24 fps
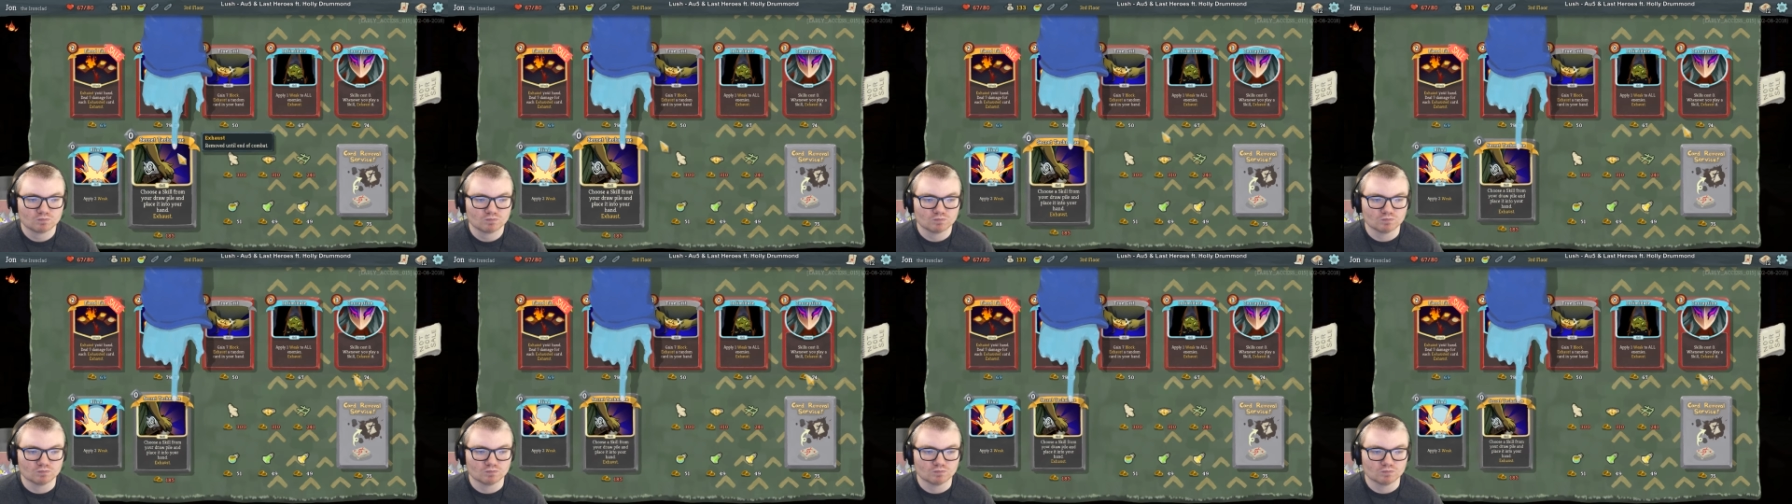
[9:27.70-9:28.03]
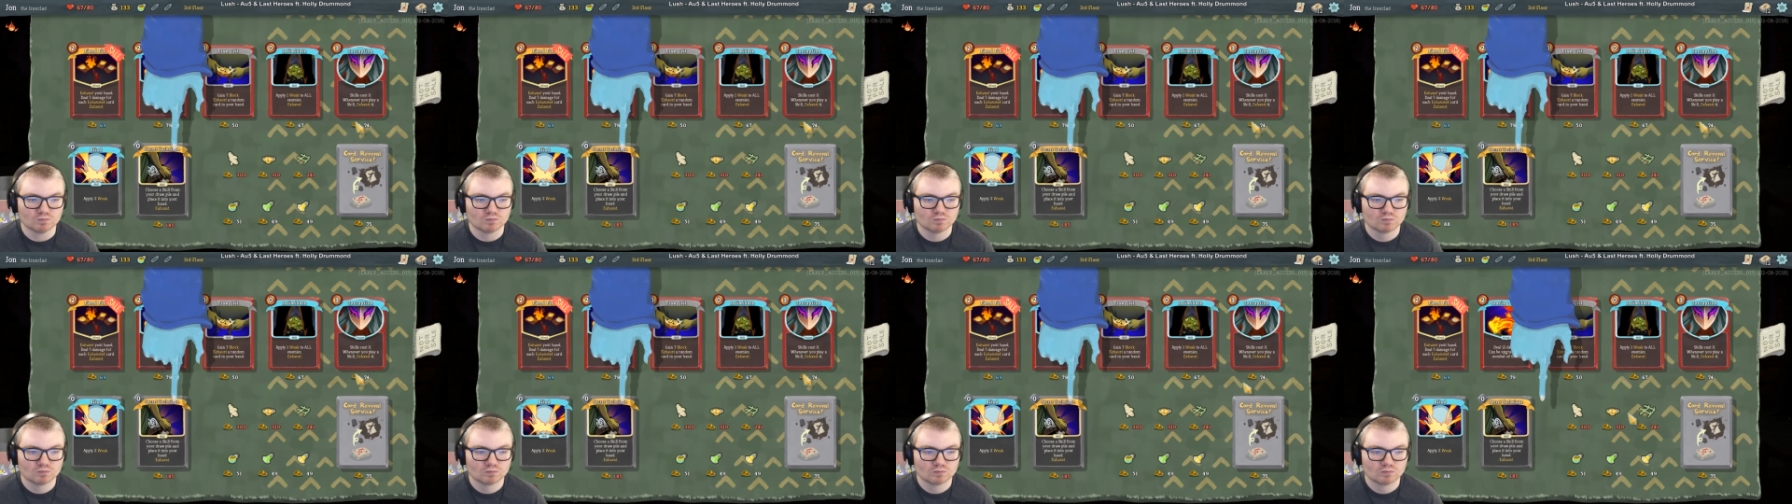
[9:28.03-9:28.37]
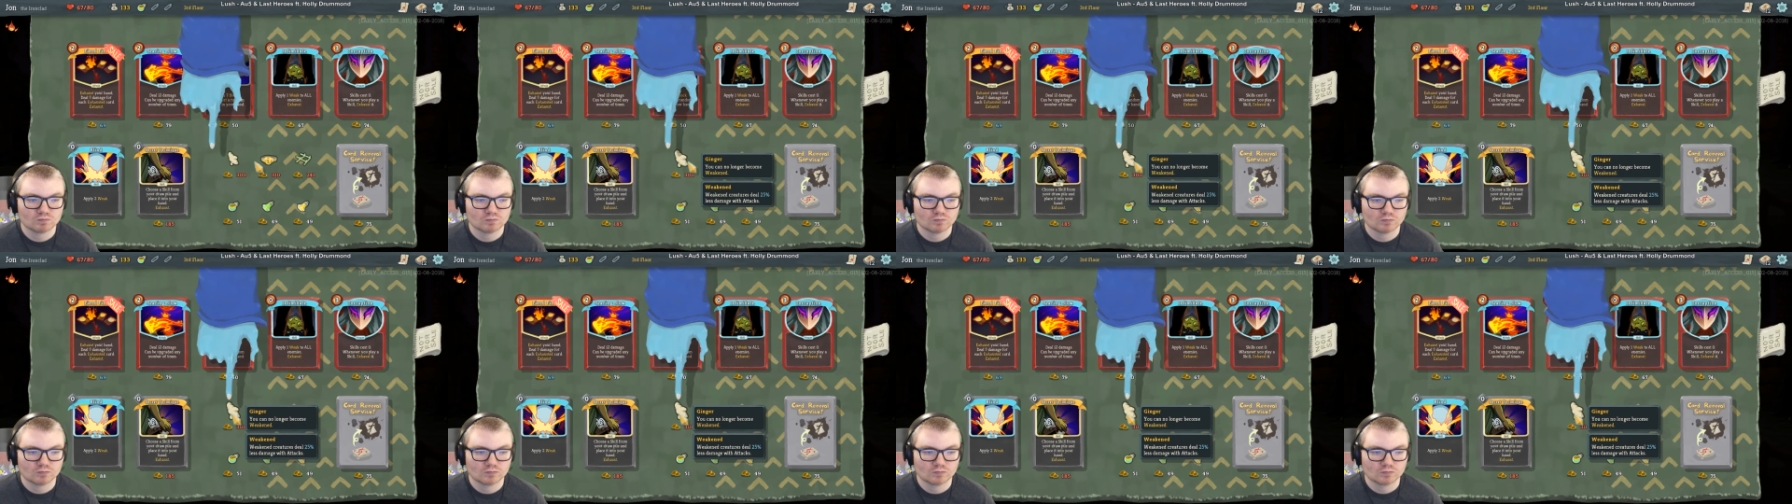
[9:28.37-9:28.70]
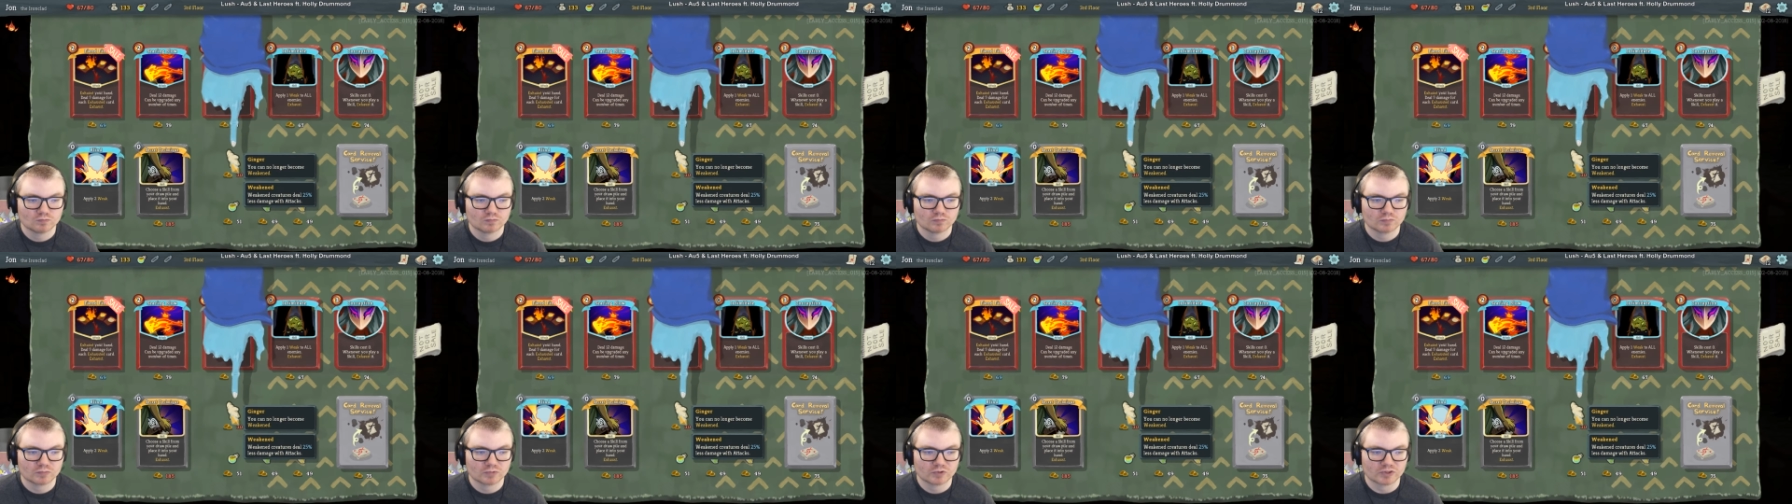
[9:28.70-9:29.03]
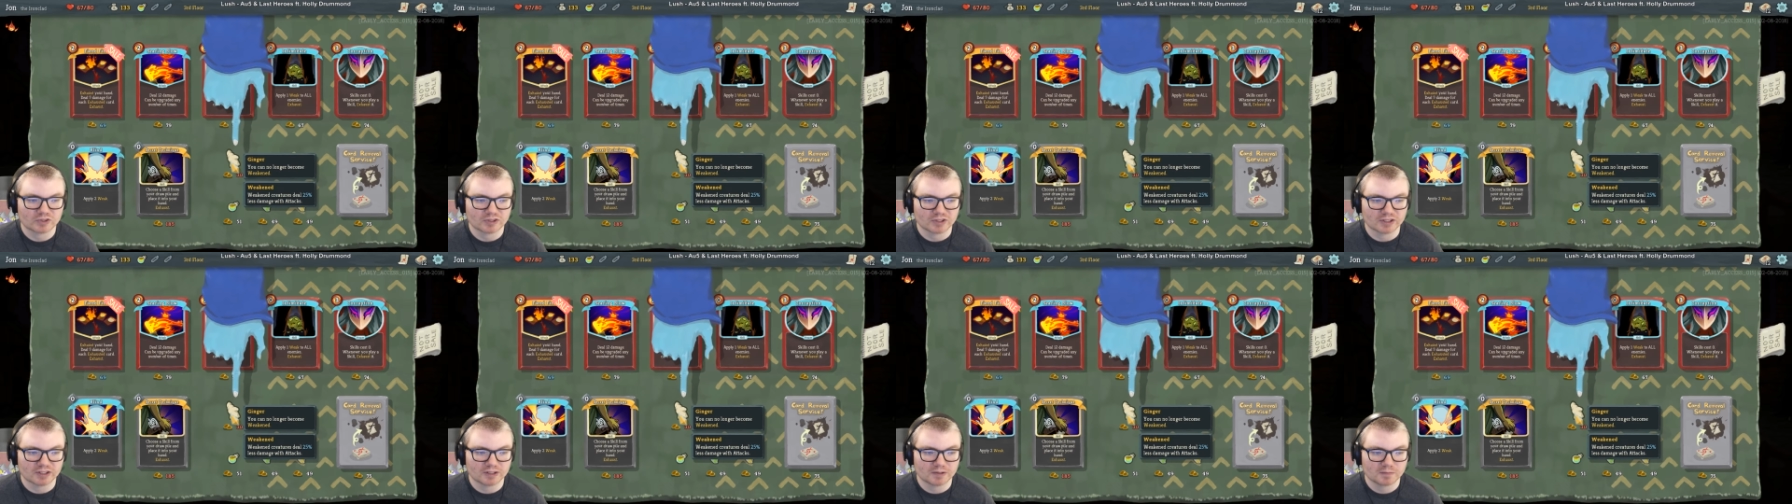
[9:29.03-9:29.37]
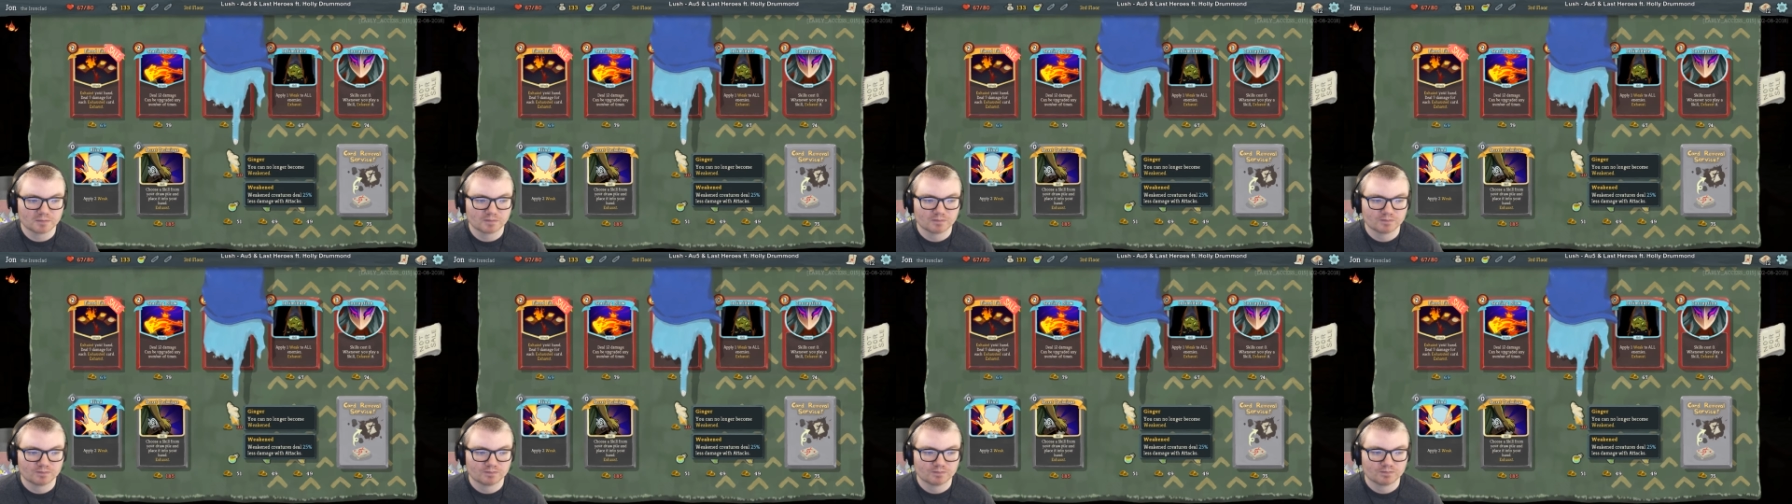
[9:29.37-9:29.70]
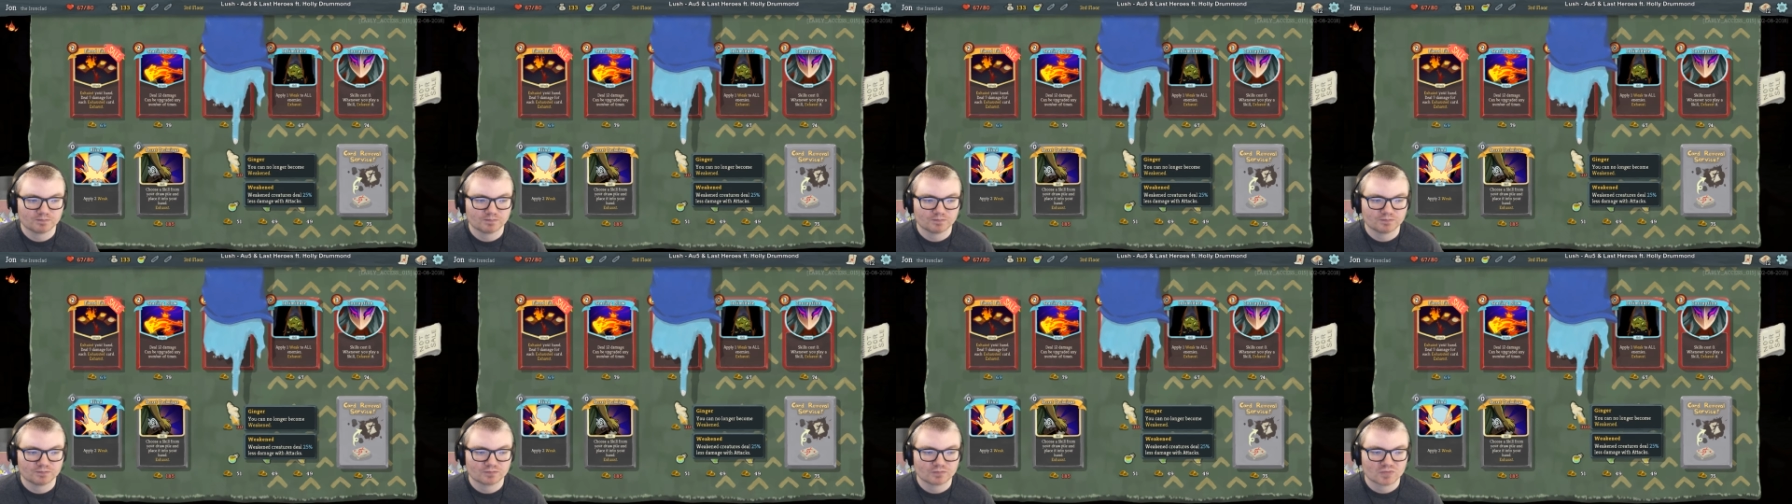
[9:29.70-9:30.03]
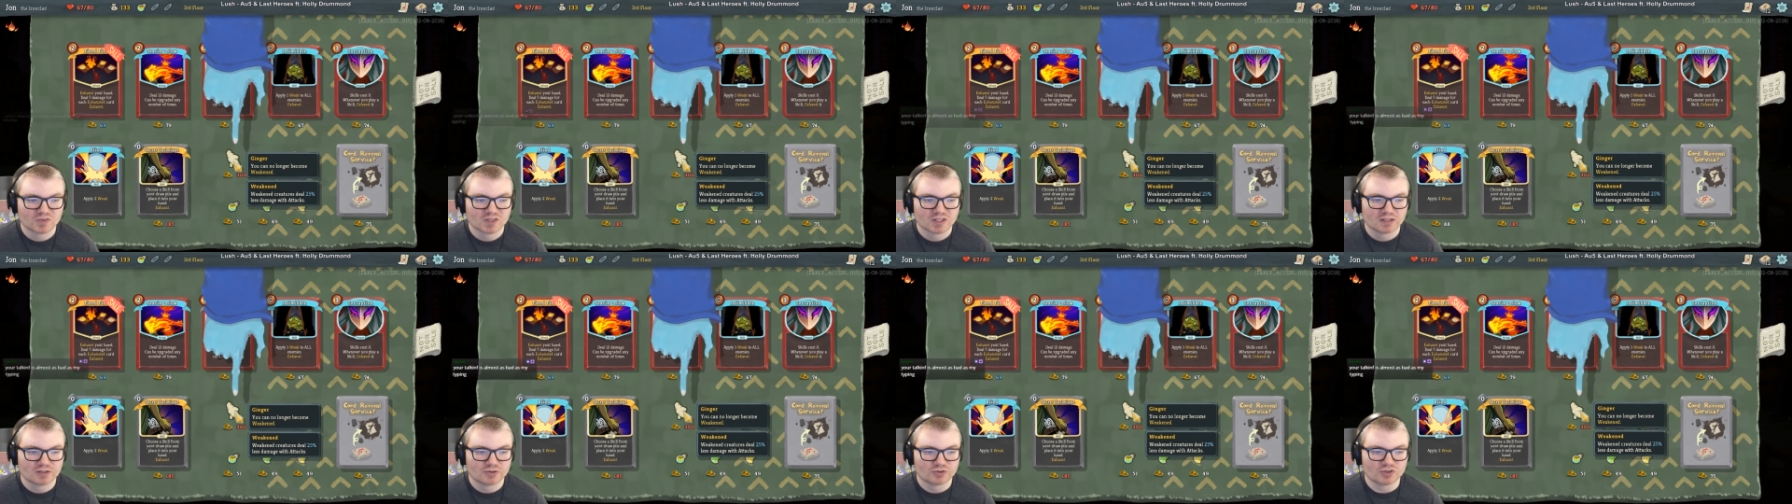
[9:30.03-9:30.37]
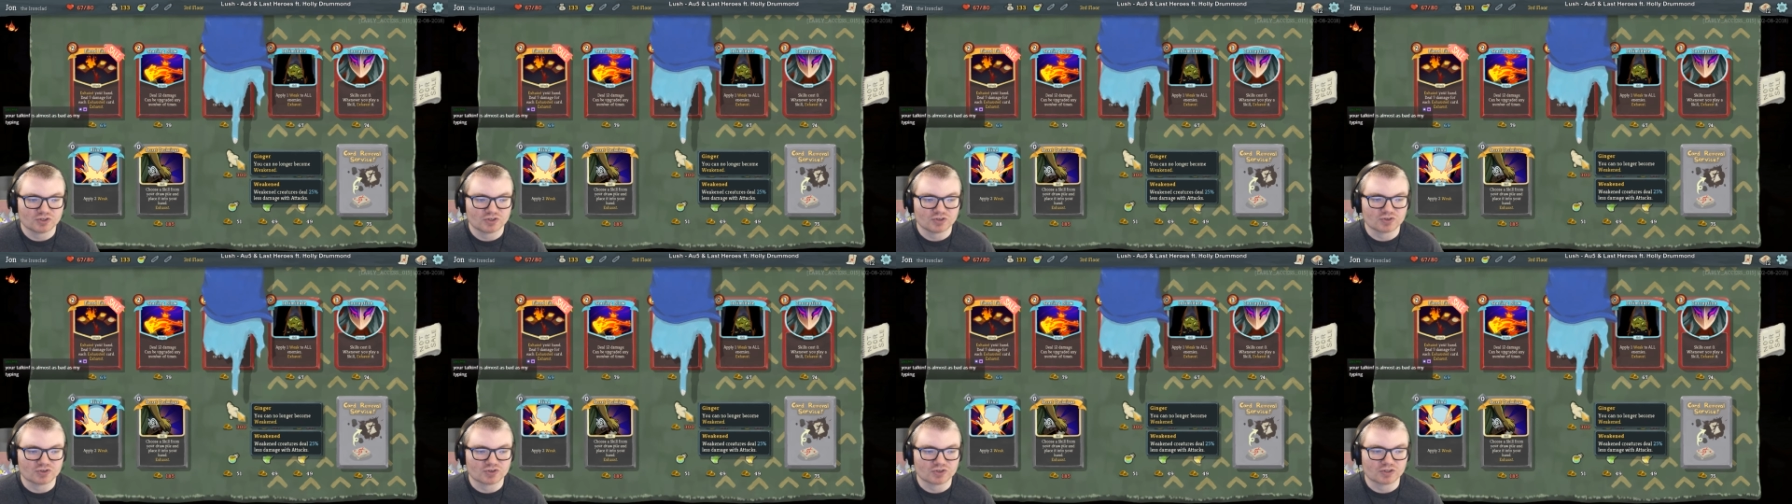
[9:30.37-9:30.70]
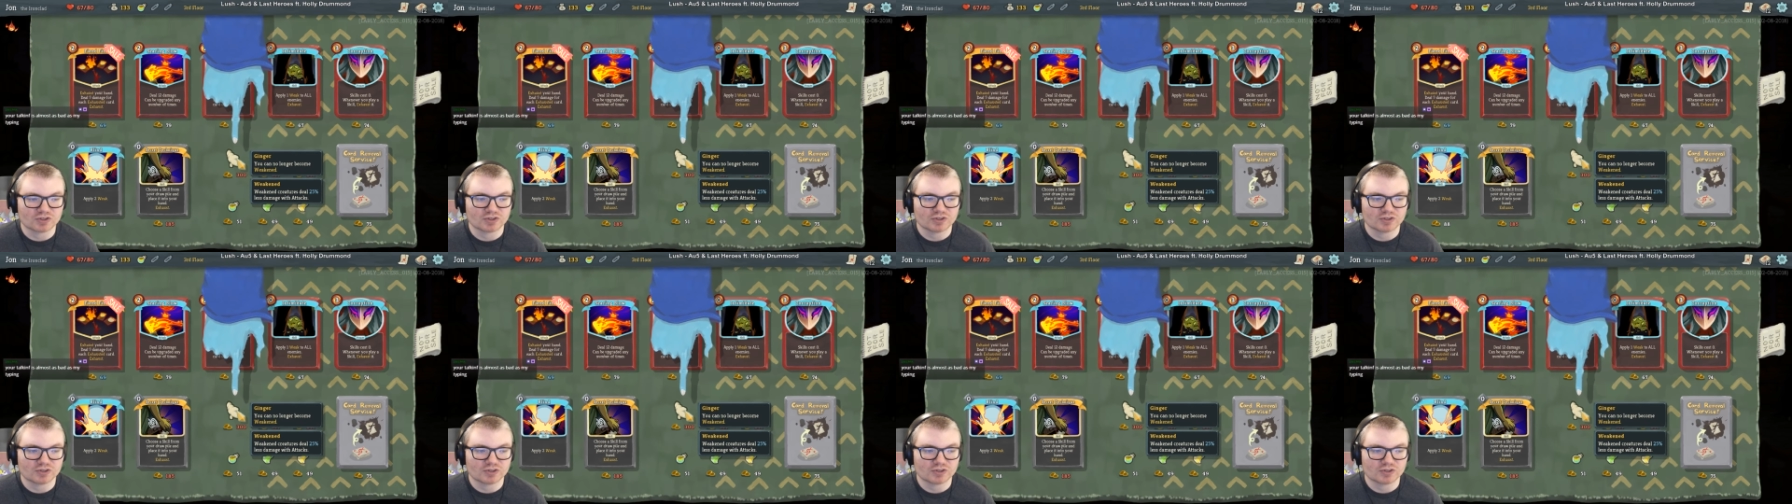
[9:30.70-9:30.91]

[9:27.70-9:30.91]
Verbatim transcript: Hmm. Okay. Ginger,